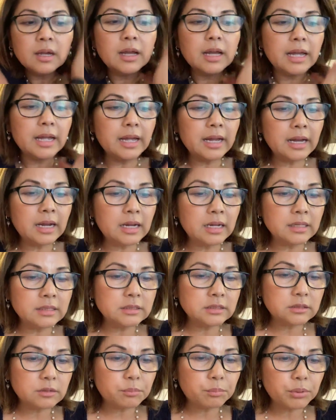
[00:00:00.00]

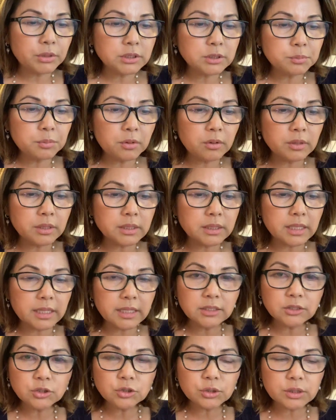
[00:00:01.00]
and principal and
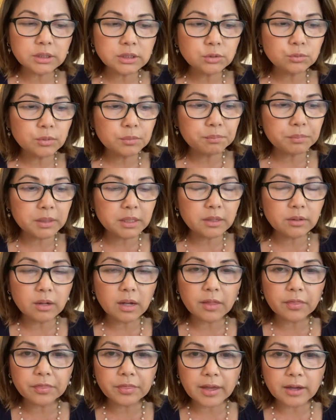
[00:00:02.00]
interest would be
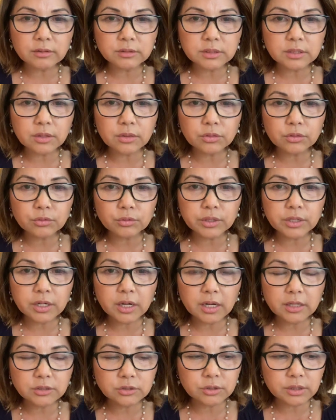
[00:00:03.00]

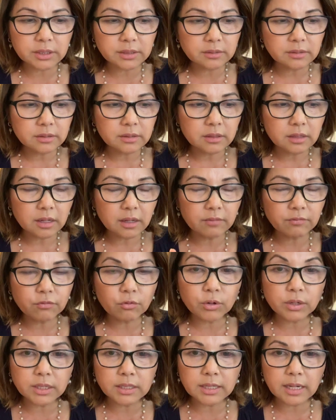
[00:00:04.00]

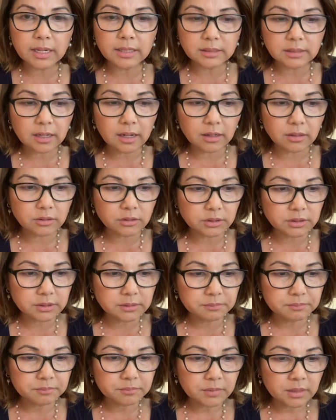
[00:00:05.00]
$1,349.
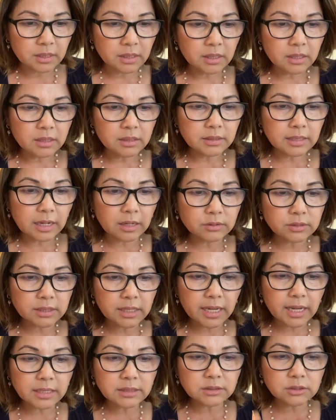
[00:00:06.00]
Now
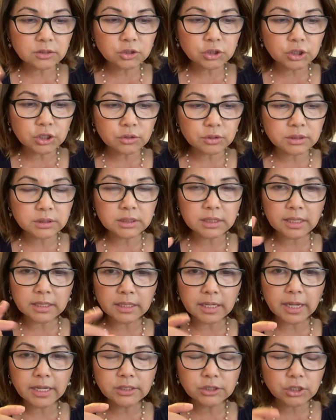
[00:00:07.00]
tax, insurance, and
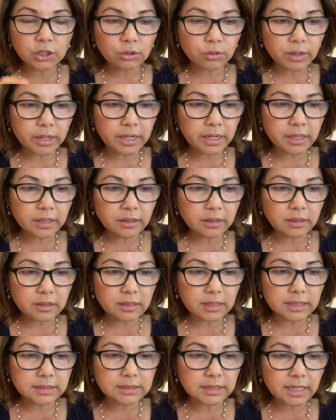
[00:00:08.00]
HOA
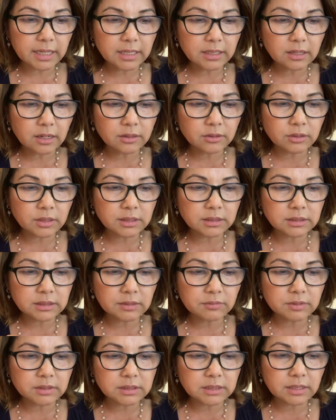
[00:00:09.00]
is
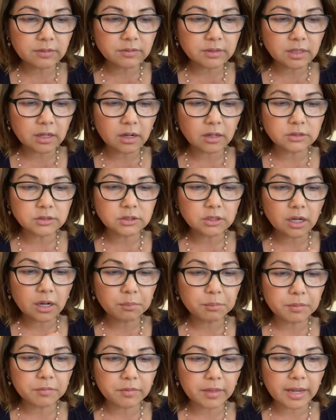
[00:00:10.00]
$877 on
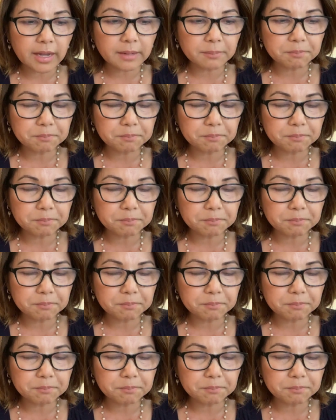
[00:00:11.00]
top of that.